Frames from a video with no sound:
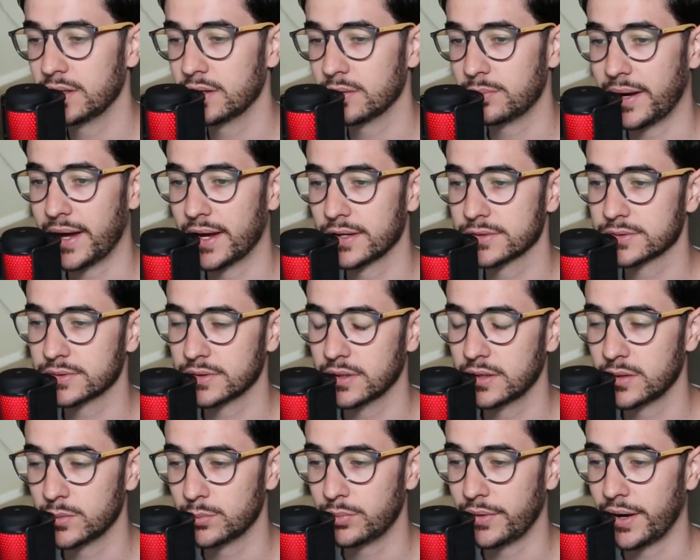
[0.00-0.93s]
in your password
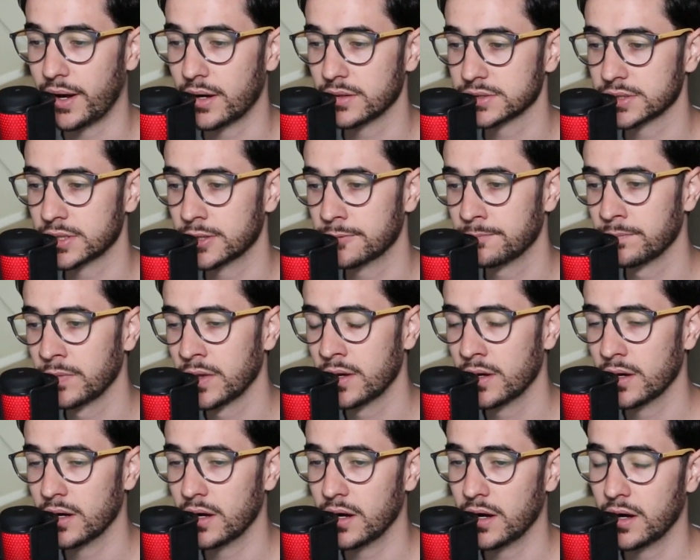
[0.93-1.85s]
on your browser.
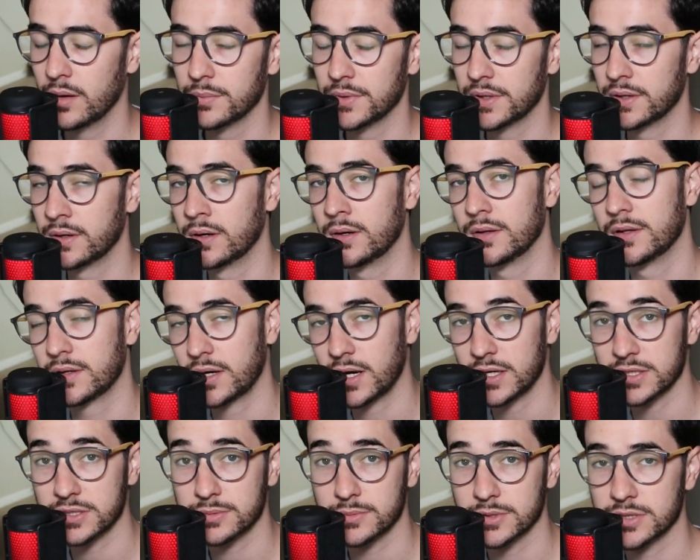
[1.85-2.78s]
Um, their their
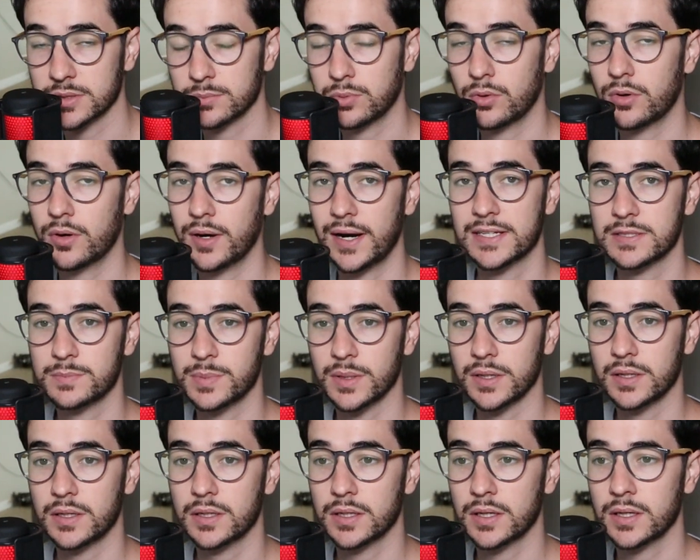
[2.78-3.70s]
customer support has
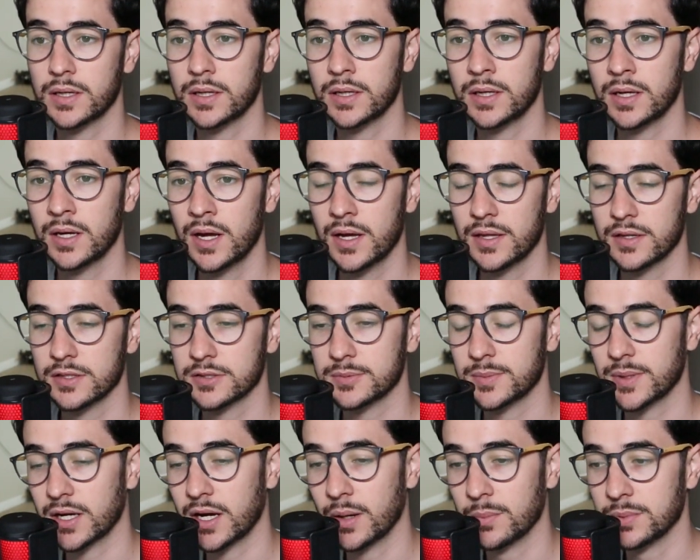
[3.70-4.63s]
been good. There's
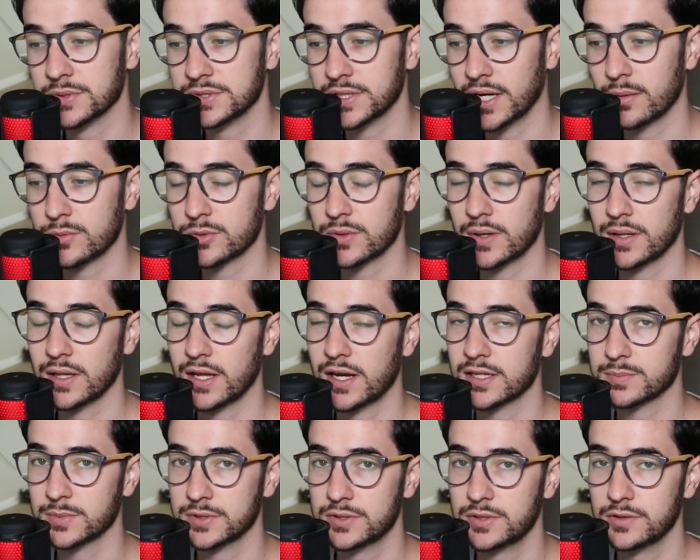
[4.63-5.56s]
been a couple times where I
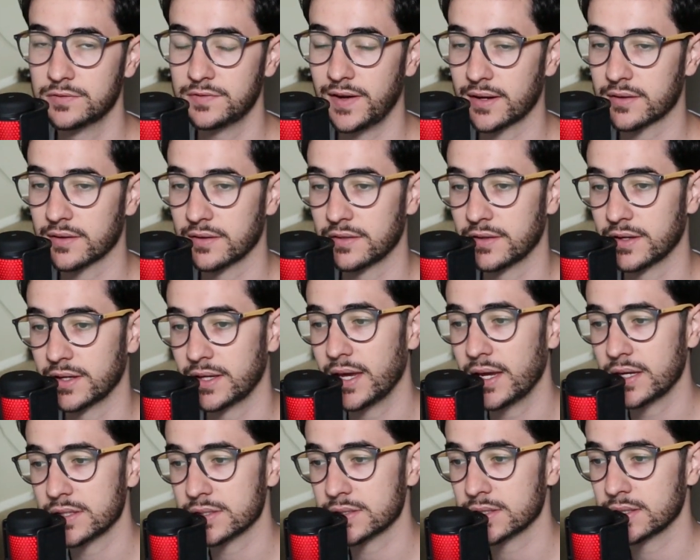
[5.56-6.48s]
lost my two-factor
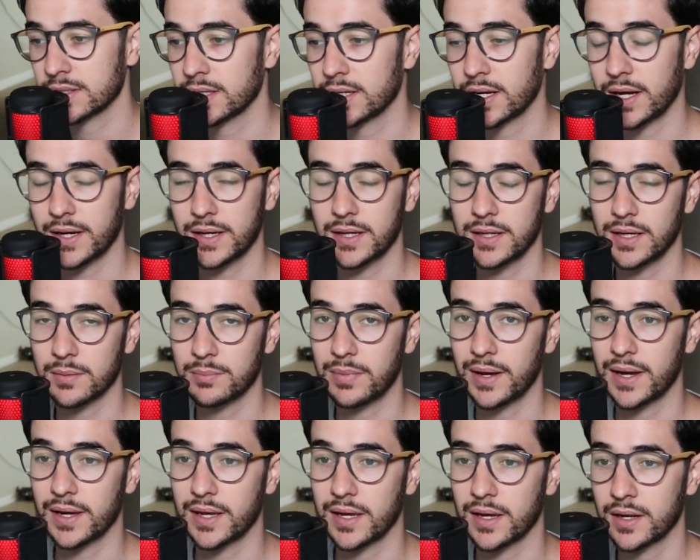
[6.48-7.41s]
authentication and I could get
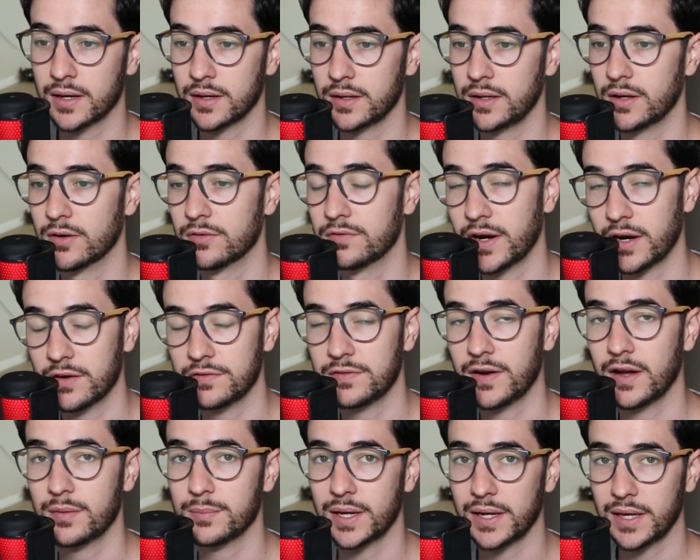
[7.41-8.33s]
back in and you know
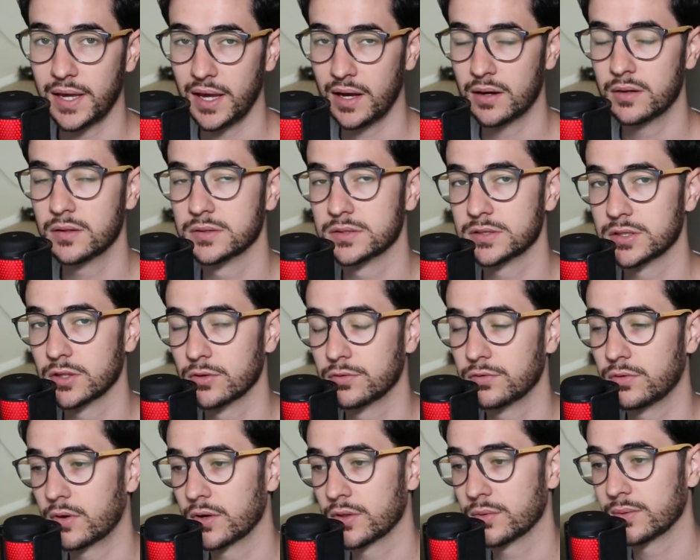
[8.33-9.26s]
verify my account and so
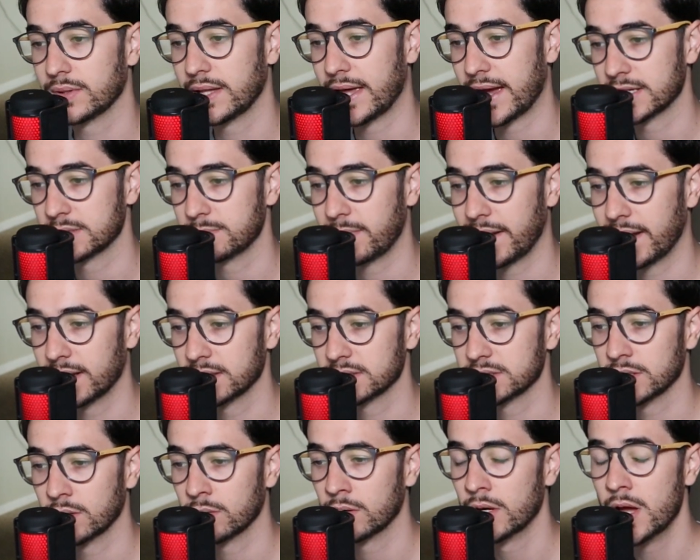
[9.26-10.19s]
forth with LastPass.
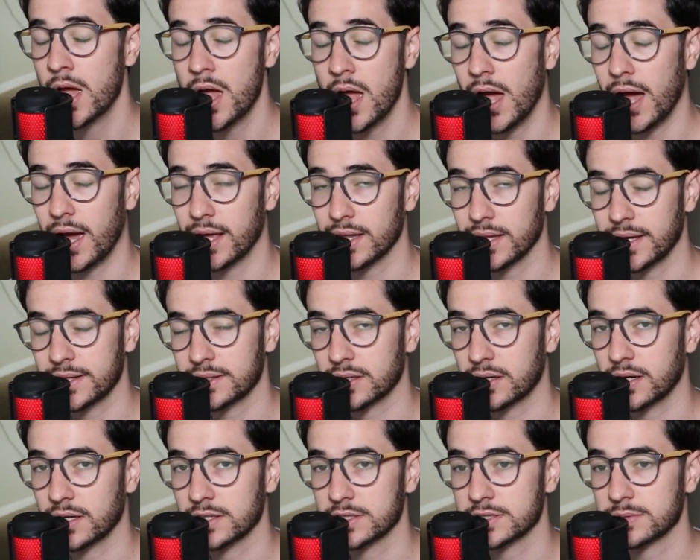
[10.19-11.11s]
So I like their
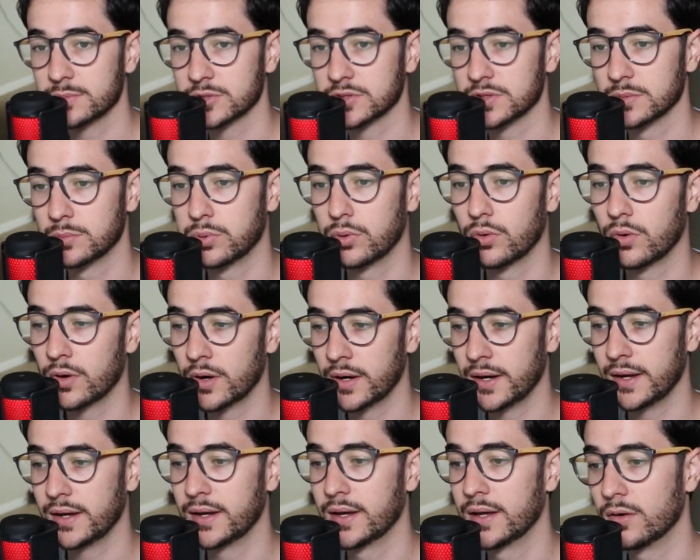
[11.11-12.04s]
customer
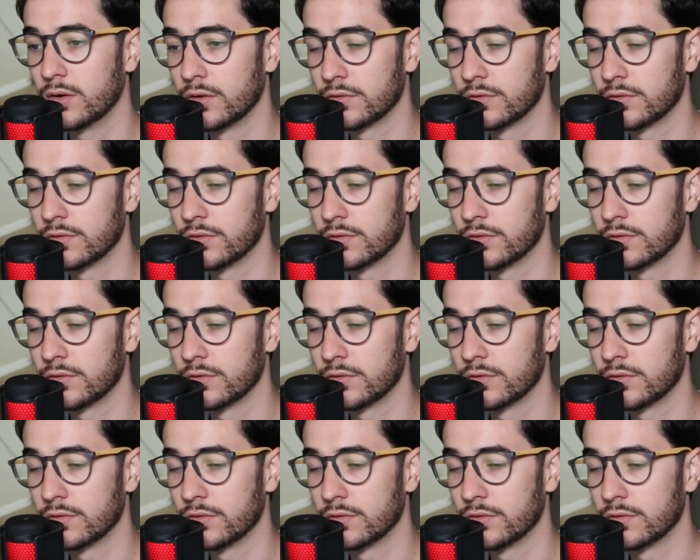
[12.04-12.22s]
support and